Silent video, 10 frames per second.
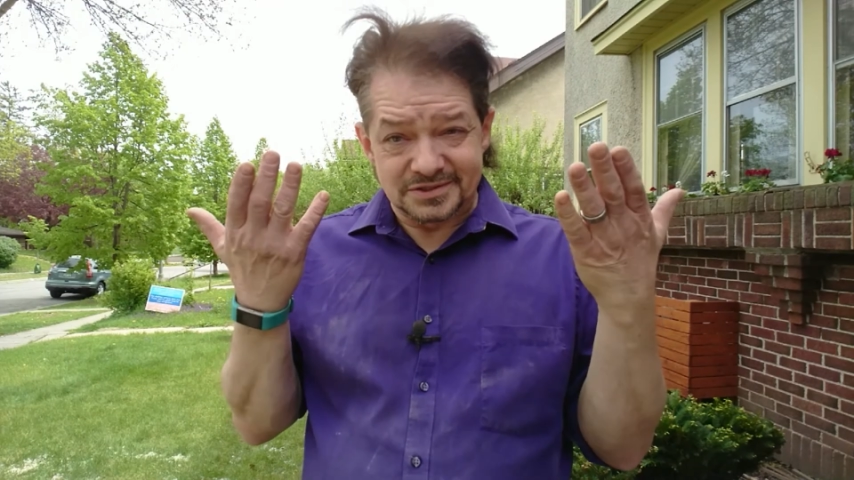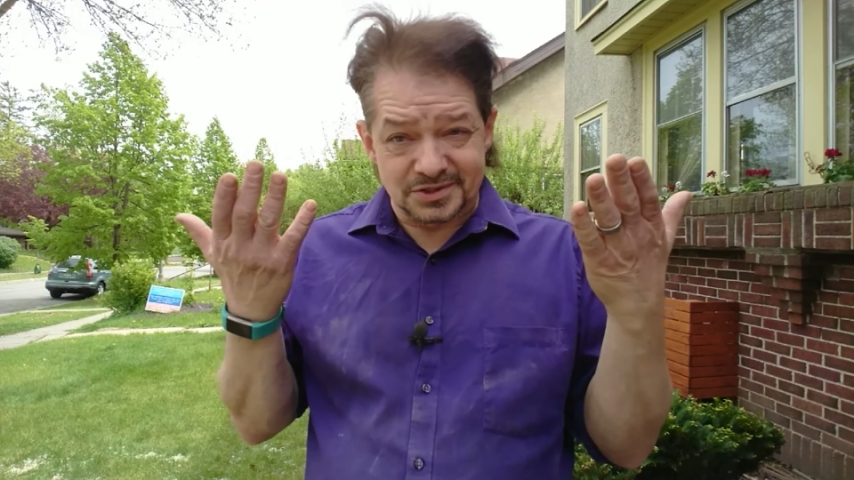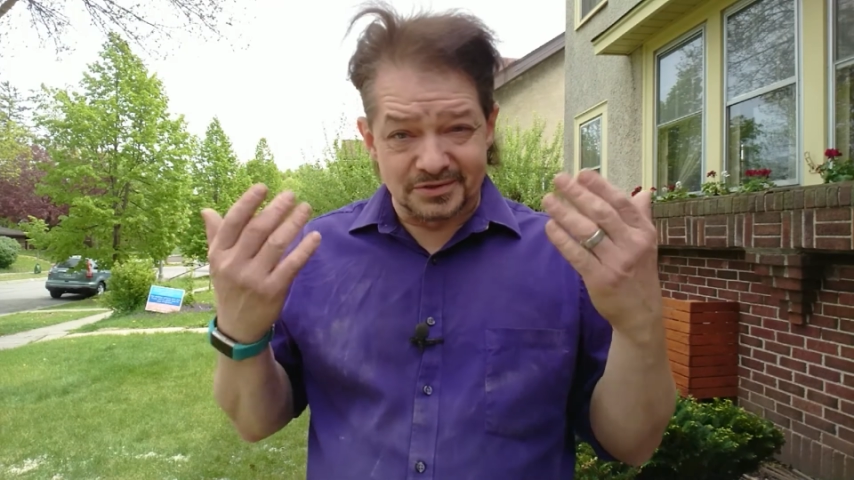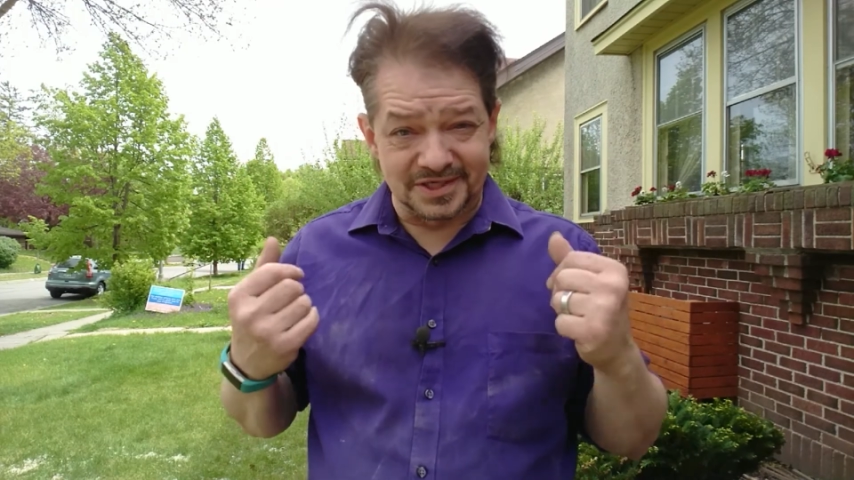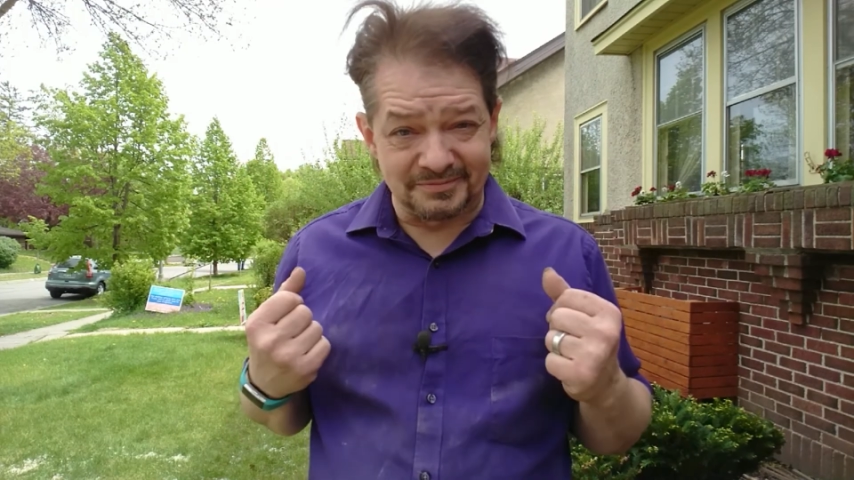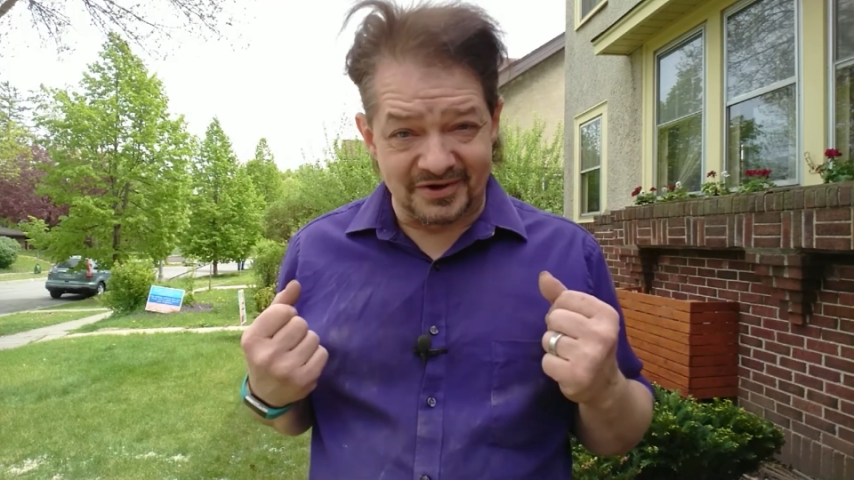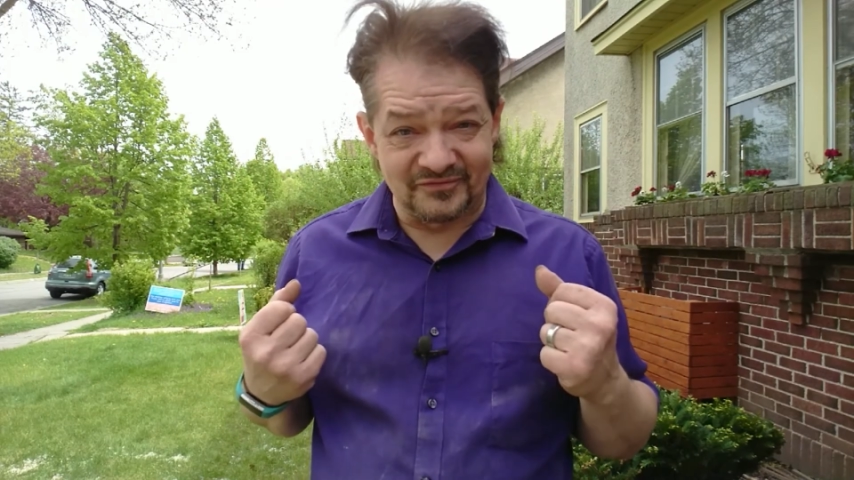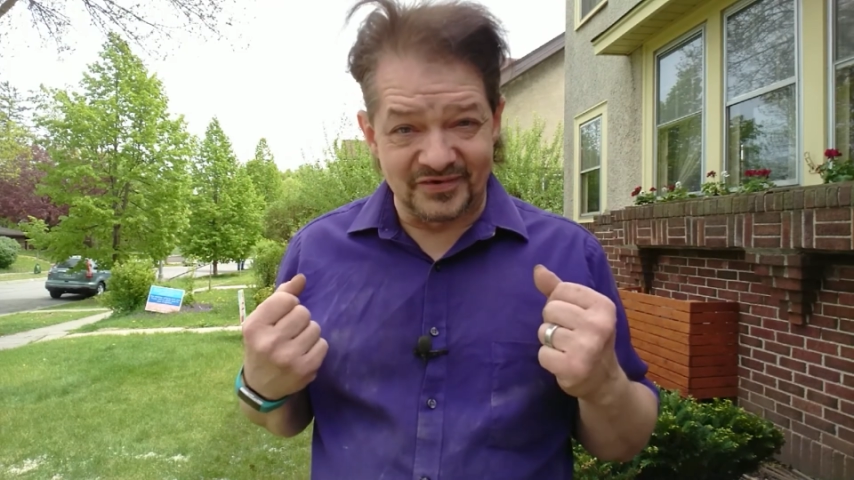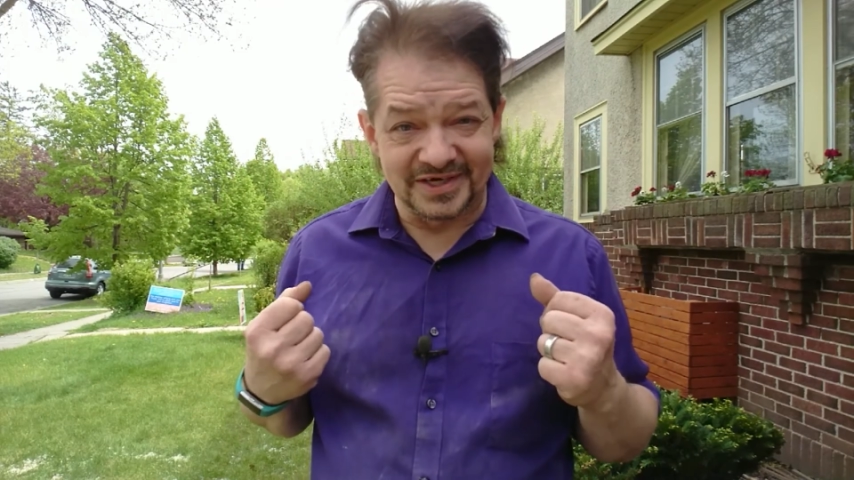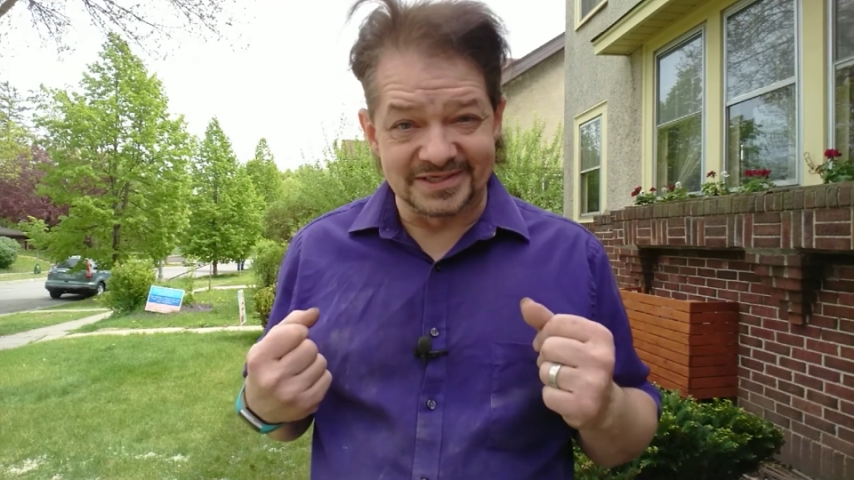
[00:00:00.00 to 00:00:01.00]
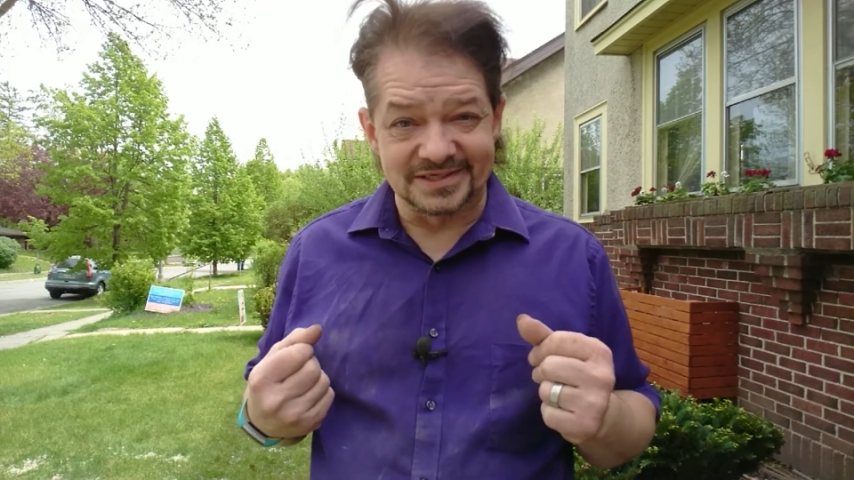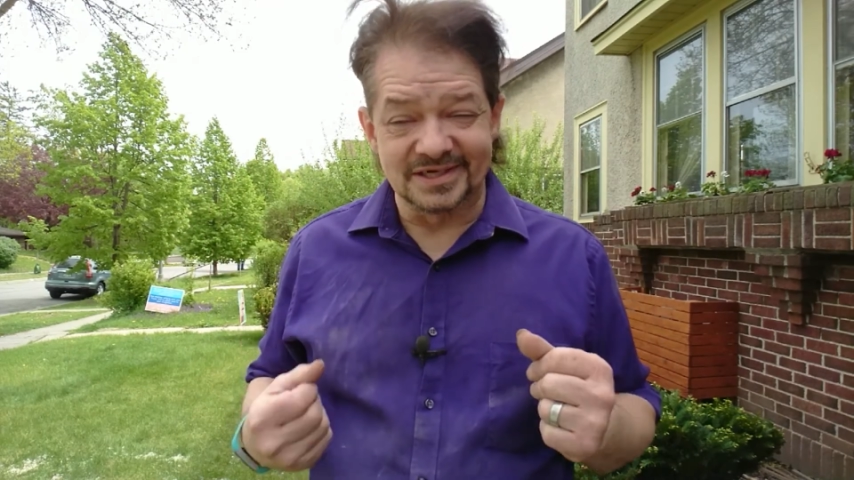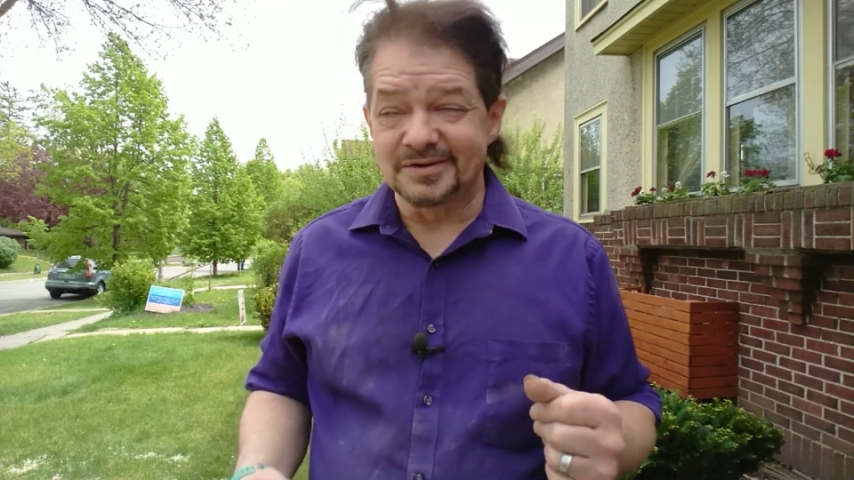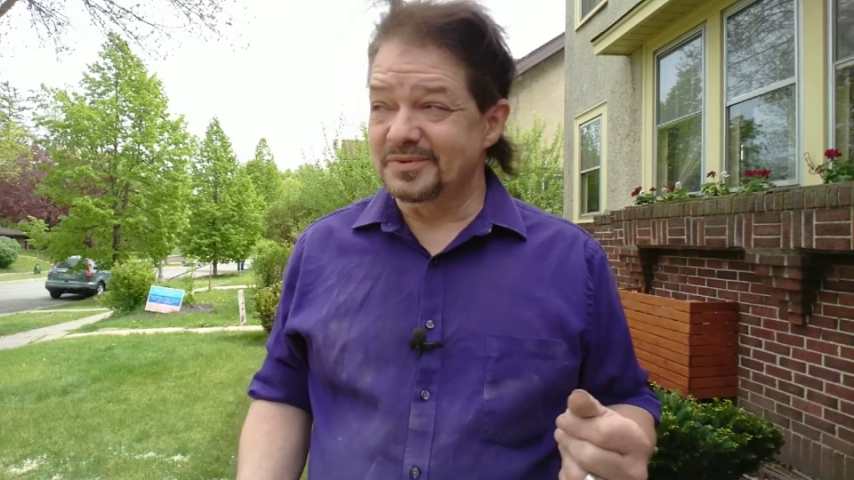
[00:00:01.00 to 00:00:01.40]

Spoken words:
shows on my face.